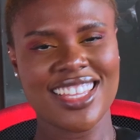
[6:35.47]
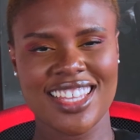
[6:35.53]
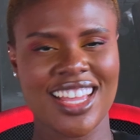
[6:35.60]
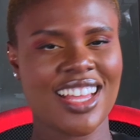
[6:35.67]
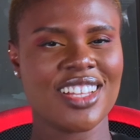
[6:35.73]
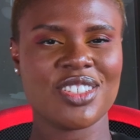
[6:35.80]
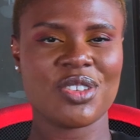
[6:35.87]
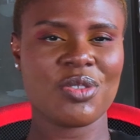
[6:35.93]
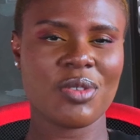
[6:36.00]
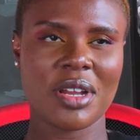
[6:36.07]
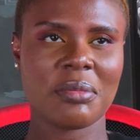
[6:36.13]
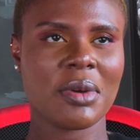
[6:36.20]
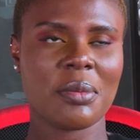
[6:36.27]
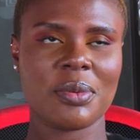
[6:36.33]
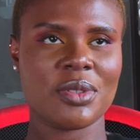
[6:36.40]
Yeah, so
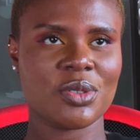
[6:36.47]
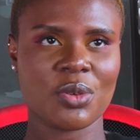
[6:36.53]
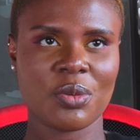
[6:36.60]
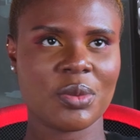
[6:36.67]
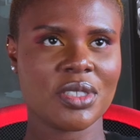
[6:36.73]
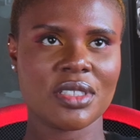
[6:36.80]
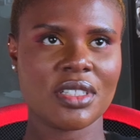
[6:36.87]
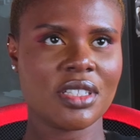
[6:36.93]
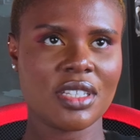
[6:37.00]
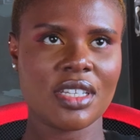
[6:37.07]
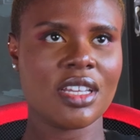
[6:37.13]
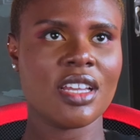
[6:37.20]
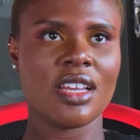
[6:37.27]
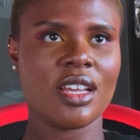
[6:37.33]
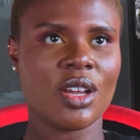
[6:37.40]
word mapping. So
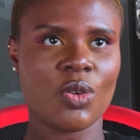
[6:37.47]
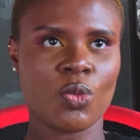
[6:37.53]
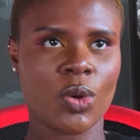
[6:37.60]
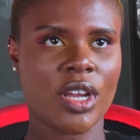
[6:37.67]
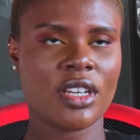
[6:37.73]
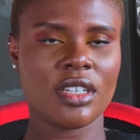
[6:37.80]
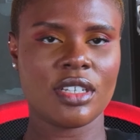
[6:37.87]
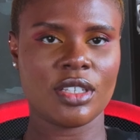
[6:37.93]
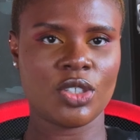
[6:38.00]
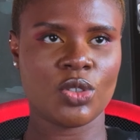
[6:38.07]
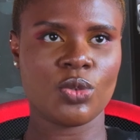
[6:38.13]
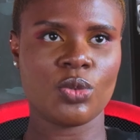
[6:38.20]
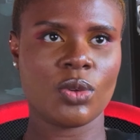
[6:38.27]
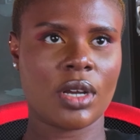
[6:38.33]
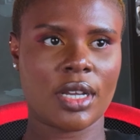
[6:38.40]
basically, when
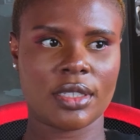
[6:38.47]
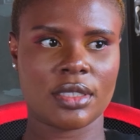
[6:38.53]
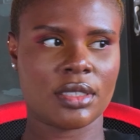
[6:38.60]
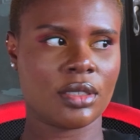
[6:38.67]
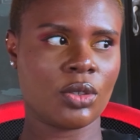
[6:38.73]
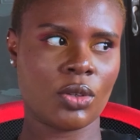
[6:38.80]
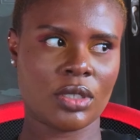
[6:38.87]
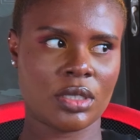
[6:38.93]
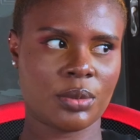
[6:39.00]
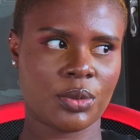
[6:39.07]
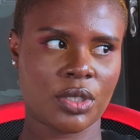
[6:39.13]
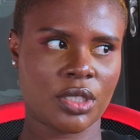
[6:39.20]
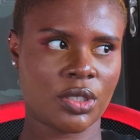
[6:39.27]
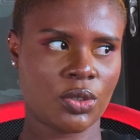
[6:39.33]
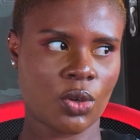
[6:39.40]
you look at your
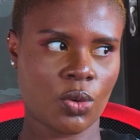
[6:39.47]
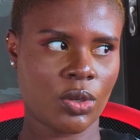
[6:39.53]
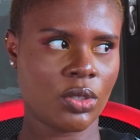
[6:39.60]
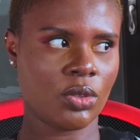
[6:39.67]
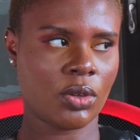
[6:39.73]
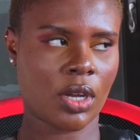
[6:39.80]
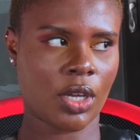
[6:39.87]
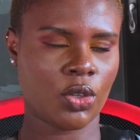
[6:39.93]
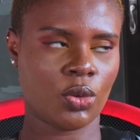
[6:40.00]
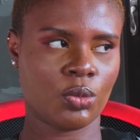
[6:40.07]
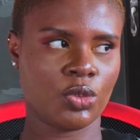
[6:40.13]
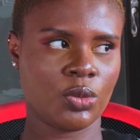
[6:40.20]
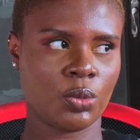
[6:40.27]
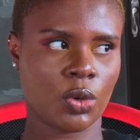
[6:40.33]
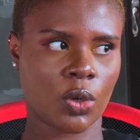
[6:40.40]
inspiration or when you look at your
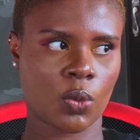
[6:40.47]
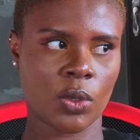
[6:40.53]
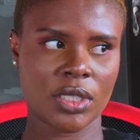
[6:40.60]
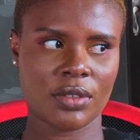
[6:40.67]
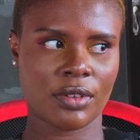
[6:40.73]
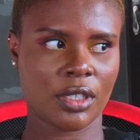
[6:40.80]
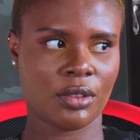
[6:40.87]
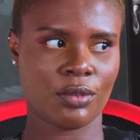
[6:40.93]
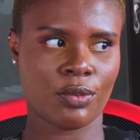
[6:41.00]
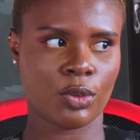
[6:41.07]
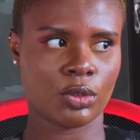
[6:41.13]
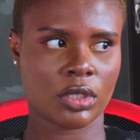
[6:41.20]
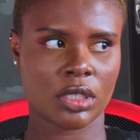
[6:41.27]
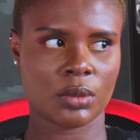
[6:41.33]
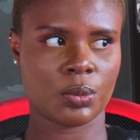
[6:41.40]
mood board, whatever you
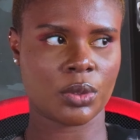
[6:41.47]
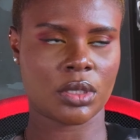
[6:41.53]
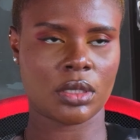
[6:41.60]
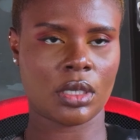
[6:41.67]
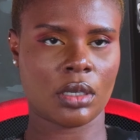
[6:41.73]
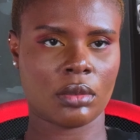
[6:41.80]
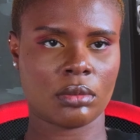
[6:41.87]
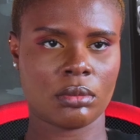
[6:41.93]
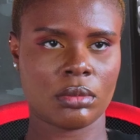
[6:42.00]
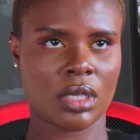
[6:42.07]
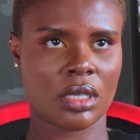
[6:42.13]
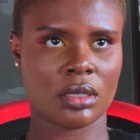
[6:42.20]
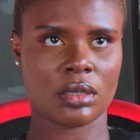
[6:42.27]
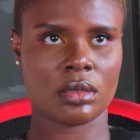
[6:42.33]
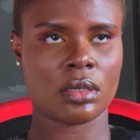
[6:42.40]
feel, just put it down.
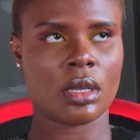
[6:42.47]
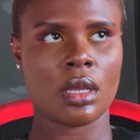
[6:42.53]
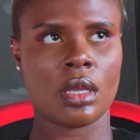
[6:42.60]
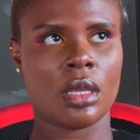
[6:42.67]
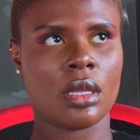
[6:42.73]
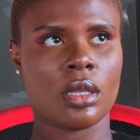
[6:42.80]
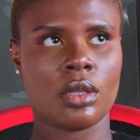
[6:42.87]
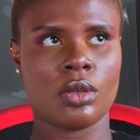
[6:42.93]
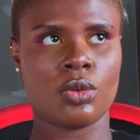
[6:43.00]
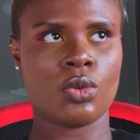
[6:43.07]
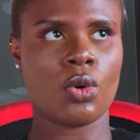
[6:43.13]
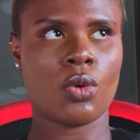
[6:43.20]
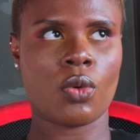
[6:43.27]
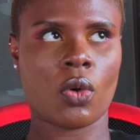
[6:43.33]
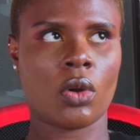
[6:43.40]
There's
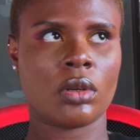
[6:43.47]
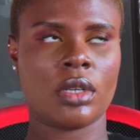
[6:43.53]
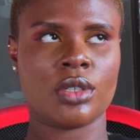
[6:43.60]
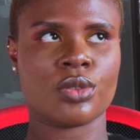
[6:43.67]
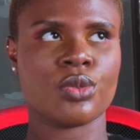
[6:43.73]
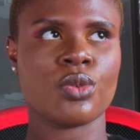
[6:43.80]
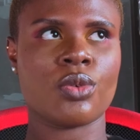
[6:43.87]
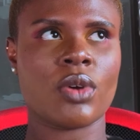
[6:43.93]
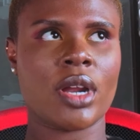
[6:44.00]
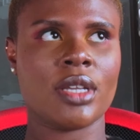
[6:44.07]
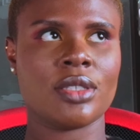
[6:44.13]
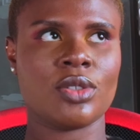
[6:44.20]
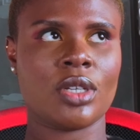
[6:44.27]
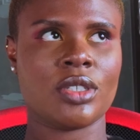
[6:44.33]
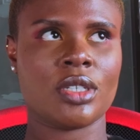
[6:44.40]
no wrong, there's no
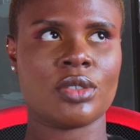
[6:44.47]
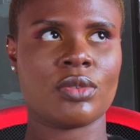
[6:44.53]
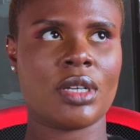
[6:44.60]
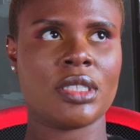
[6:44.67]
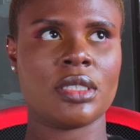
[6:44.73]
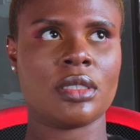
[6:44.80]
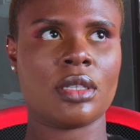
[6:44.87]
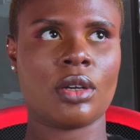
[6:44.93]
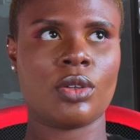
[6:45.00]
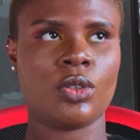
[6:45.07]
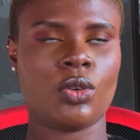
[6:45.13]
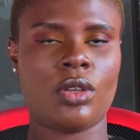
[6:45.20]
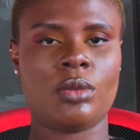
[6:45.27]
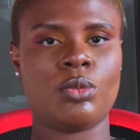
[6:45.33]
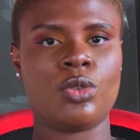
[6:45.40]
right. You're just writing down
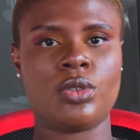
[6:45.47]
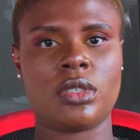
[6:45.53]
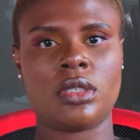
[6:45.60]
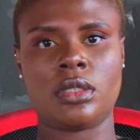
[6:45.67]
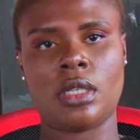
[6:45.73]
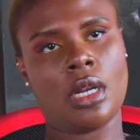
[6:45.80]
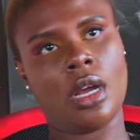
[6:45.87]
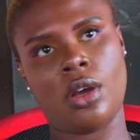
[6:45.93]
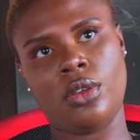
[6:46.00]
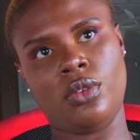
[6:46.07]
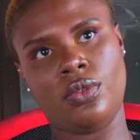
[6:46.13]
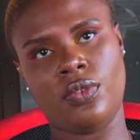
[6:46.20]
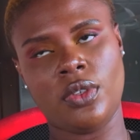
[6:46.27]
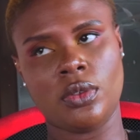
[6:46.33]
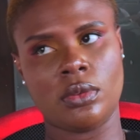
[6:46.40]
your emotions and how you
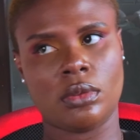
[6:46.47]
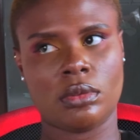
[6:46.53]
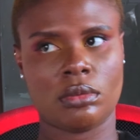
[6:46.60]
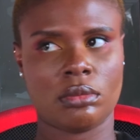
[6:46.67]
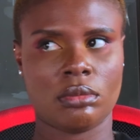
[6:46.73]
feel.